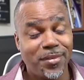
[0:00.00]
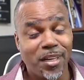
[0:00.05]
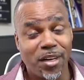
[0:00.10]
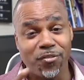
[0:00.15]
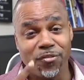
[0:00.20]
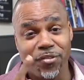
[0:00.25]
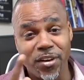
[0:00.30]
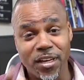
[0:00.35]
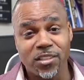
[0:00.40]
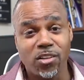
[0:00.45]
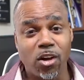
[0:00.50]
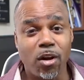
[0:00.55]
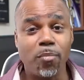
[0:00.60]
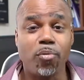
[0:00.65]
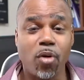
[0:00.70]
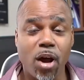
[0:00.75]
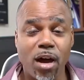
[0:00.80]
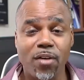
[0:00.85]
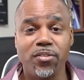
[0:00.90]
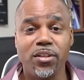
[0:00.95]
affect our
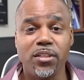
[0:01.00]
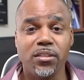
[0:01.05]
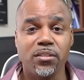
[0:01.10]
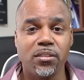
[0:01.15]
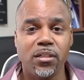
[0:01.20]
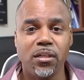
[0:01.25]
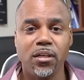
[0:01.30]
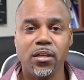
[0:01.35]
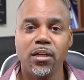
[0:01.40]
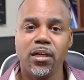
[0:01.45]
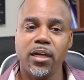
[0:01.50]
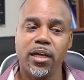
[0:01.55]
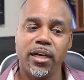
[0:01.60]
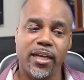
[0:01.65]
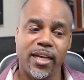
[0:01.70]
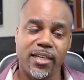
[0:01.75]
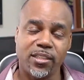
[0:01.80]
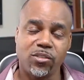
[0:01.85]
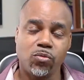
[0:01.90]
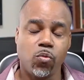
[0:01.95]
profits.
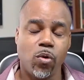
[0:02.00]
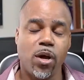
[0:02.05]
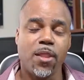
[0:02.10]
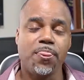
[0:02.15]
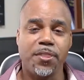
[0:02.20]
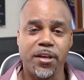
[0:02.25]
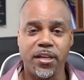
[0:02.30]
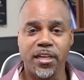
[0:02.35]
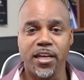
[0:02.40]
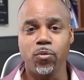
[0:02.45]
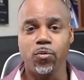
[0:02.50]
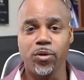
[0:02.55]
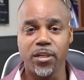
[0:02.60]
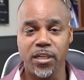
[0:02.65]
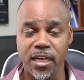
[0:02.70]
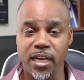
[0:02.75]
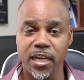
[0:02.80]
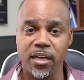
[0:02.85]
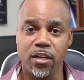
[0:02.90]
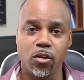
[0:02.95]
And that's one thing that we
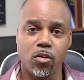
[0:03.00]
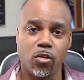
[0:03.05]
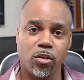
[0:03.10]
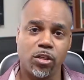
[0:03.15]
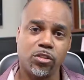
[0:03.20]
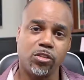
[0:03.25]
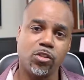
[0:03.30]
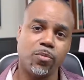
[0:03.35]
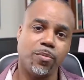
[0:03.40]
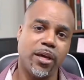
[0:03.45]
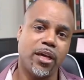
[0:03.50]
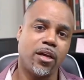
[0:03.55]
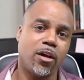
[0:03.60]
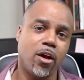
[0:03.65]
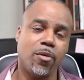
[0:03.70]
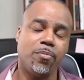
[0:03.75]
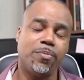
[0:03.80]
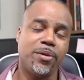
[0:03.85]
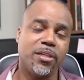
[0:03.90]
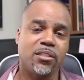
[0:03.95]
need in order to make
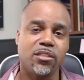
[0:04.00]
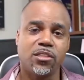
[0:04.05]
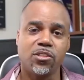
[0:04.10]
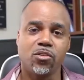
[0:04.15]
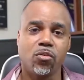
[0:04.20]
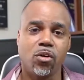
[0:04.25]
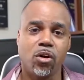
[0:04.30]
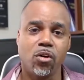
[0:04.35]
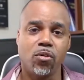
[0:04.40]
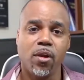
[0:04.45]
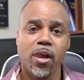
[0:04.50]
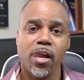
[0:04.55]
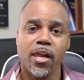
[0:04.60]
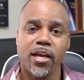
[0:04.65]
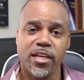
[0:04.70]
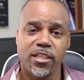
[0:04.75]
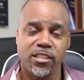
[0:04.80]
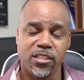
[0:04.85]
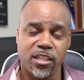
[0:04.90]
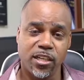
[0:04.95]
our business grow,
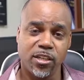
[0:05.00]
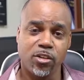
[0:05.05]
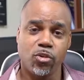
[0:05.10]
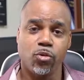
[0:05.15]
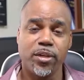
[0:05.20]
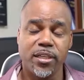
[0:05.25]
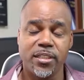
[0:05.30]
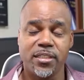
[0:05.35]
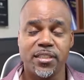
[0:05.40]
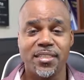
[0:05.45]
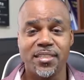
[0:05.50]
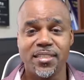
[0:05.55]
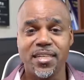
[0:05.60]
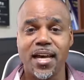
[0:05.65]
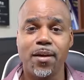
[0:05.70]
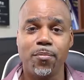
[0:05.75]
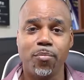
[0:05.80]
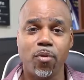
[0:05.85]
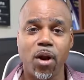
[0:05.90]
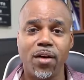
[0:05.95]
is an increase
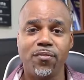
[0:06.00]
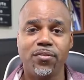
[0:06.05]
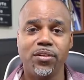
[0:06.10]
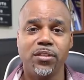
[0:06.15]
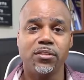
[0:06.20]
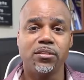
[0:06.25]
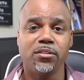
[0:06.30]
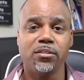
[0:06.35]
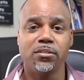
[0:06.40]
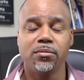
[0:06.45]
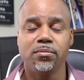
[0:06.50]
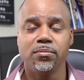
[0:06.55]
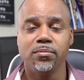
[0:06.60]
inside profits.